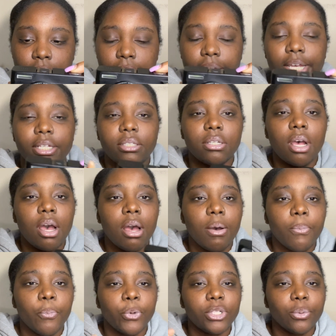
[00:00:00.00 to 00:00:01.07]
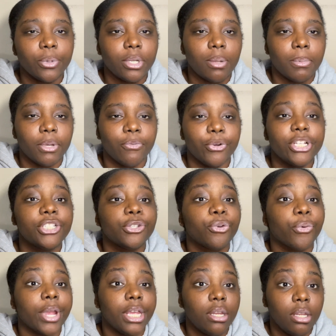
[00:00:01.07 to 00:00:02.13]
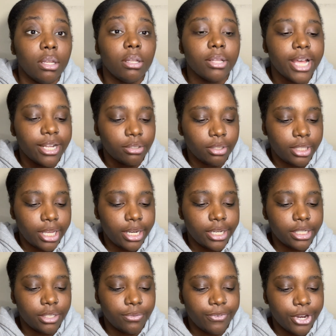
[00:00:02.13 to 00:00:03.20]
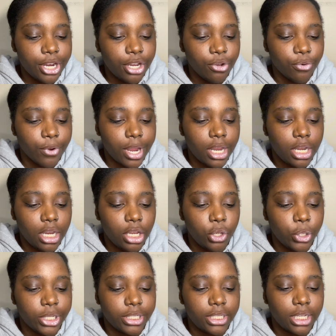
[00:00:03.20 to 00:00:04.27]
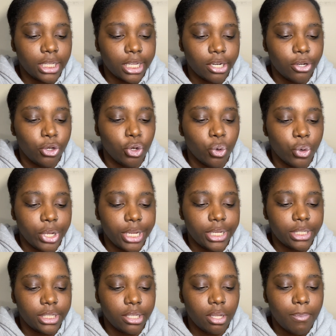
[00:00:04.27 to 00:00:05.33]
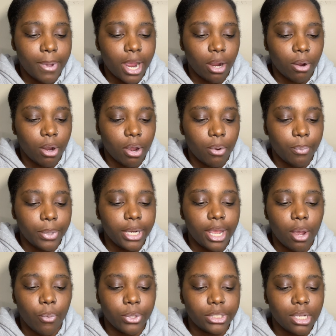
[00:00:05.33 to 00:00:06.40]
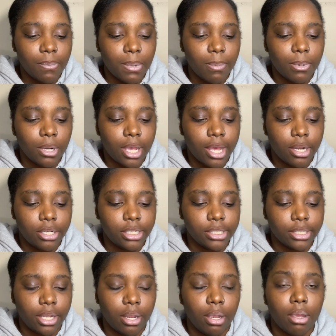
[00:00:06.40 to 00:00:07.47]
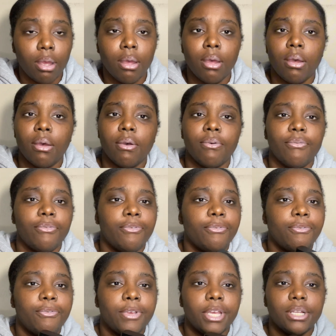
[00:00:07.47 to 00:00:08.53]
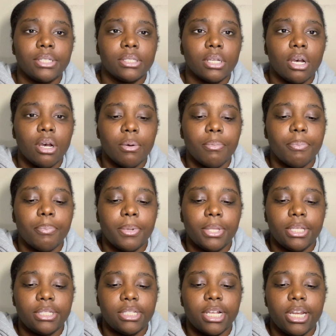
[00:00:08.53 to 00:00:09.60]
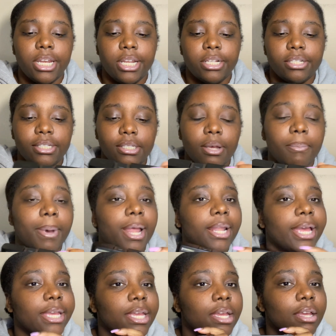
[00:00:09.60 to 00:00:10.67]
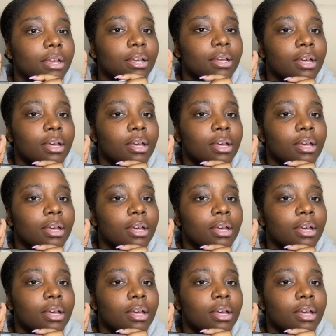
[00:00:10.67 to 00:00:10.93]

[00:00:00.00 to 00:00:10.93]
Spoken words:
It's what's the word I'm looking for? It's grainy. That's what that is. It's very grainy. You can see a lot of noise in the background. But again, once I'm able to kind of just like fix up the settings to my liking,